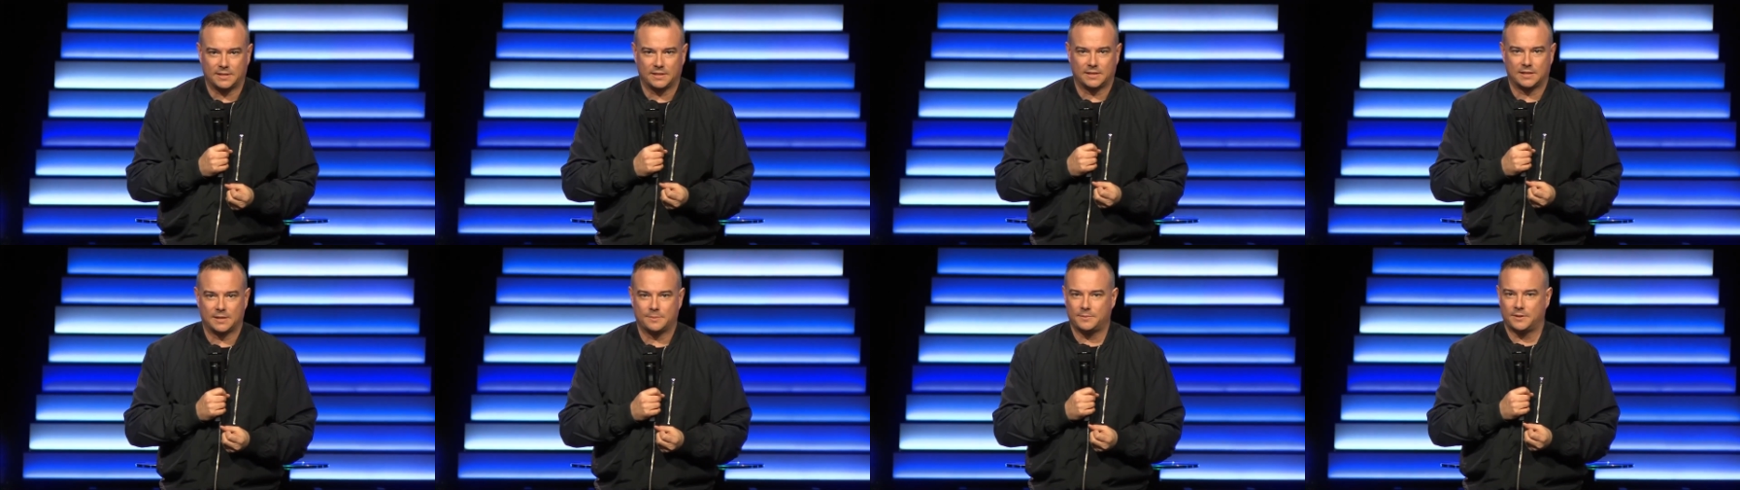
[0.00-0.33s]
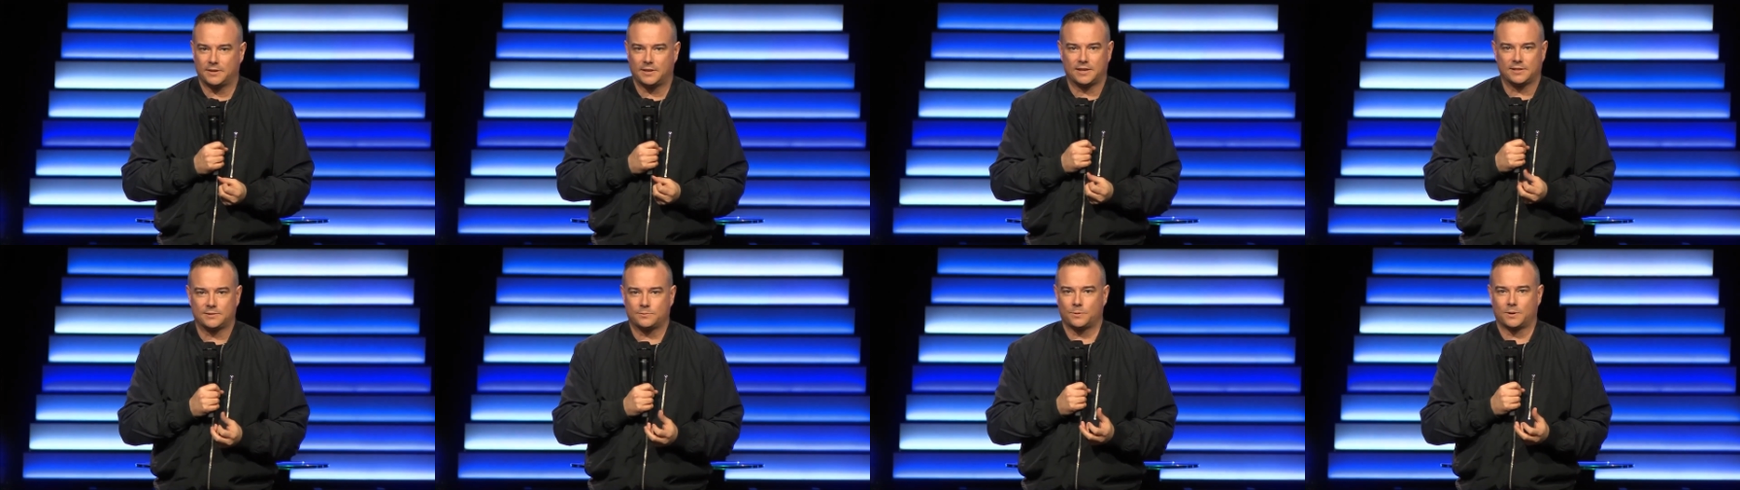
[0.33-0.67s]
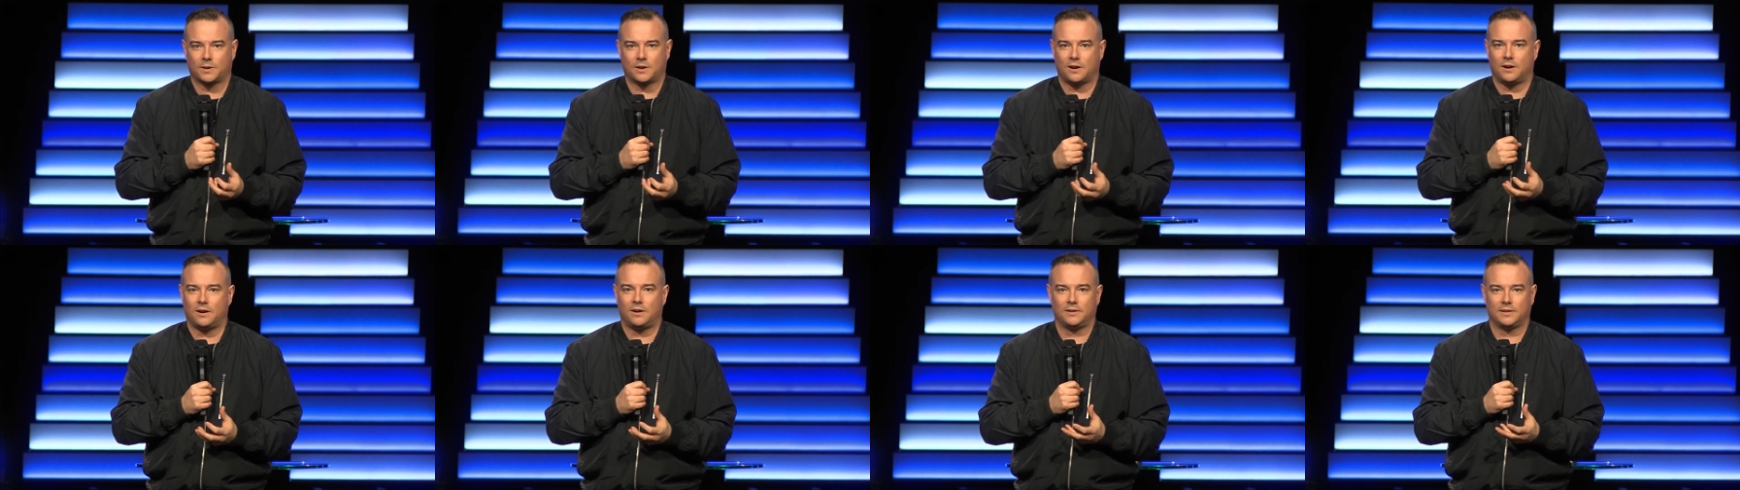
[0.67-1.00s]
Come on, us
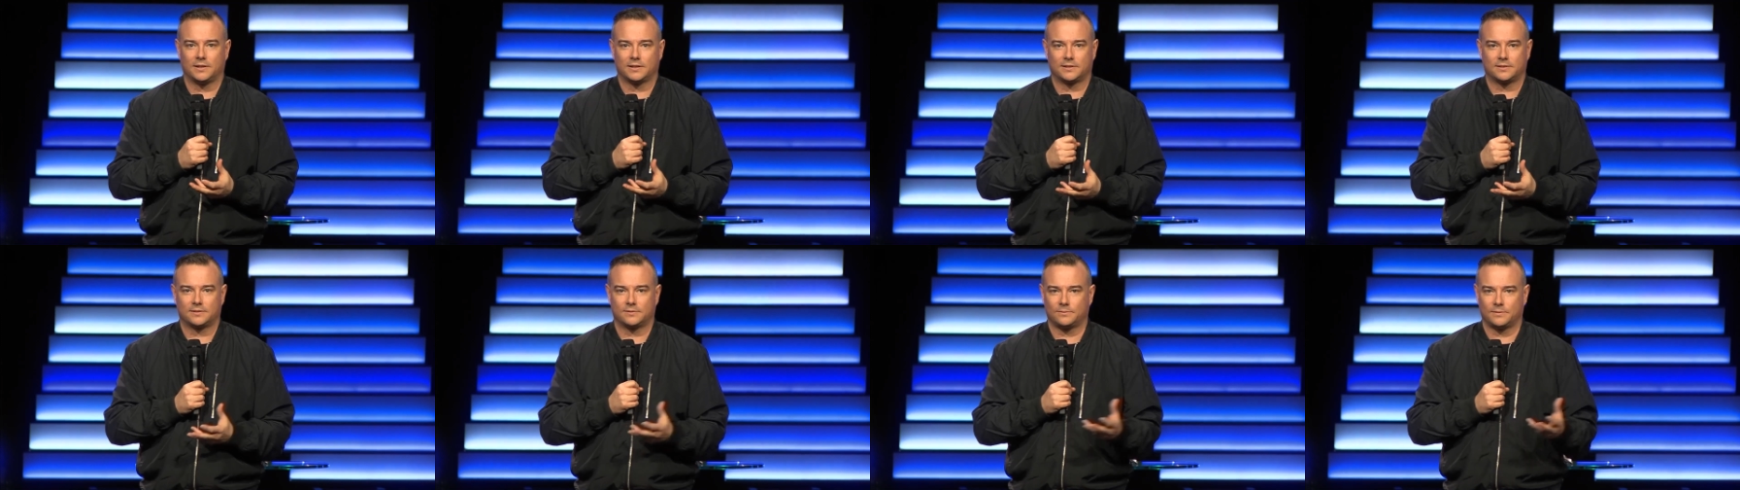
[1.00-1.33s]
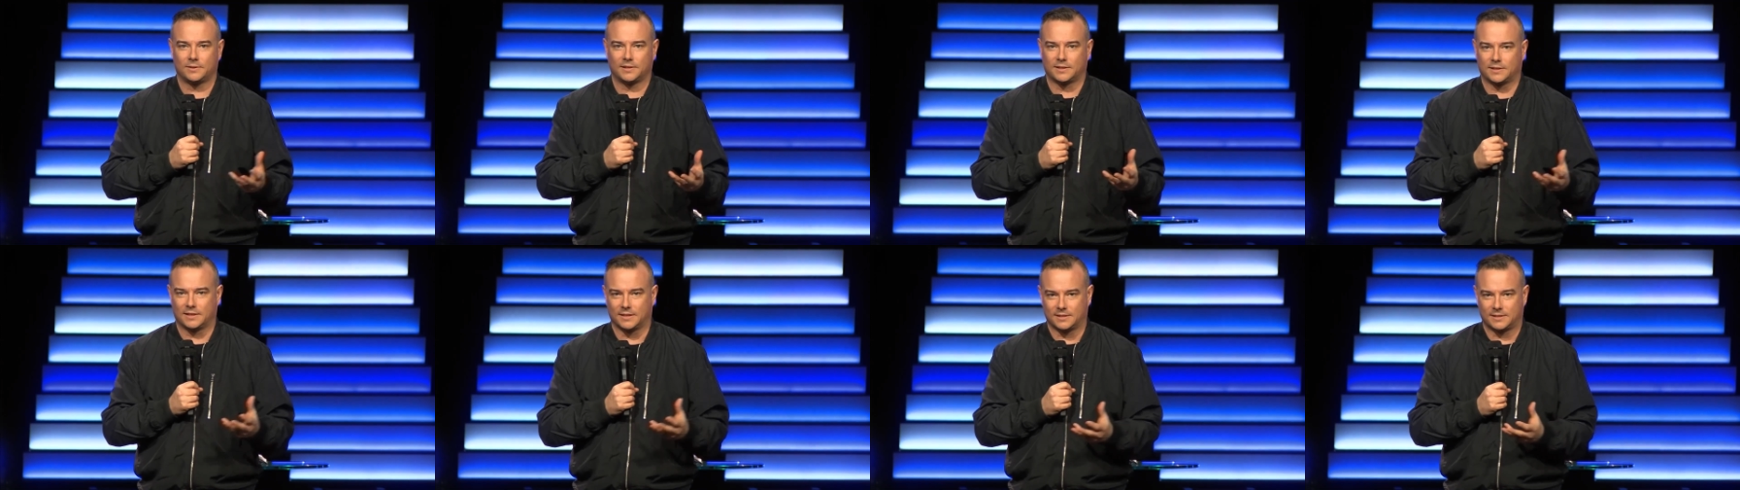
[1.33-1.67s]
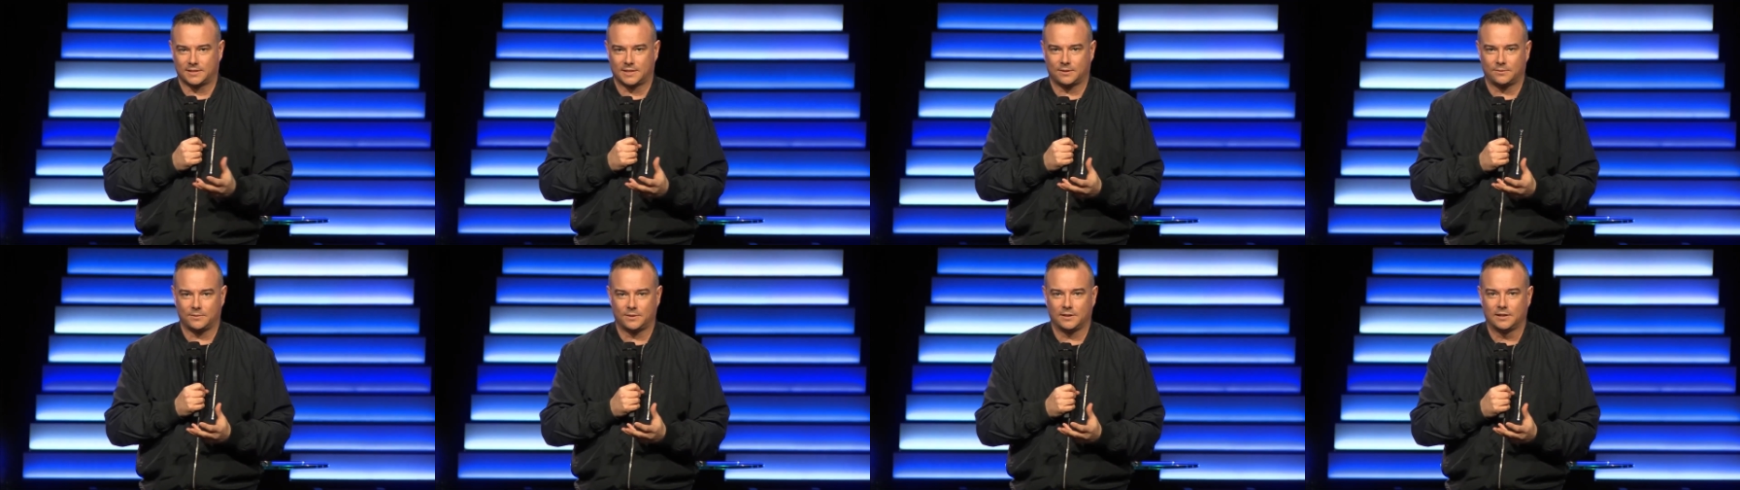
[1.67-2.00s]
workaholics, let's
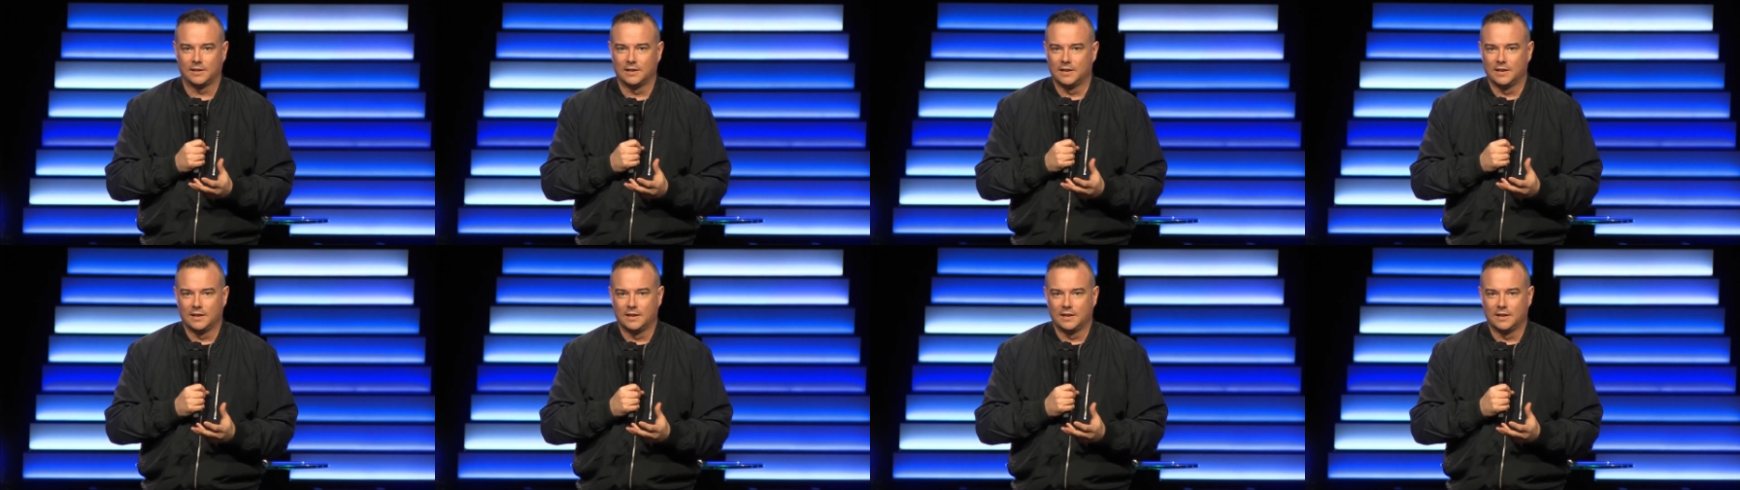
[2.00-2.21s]
get real.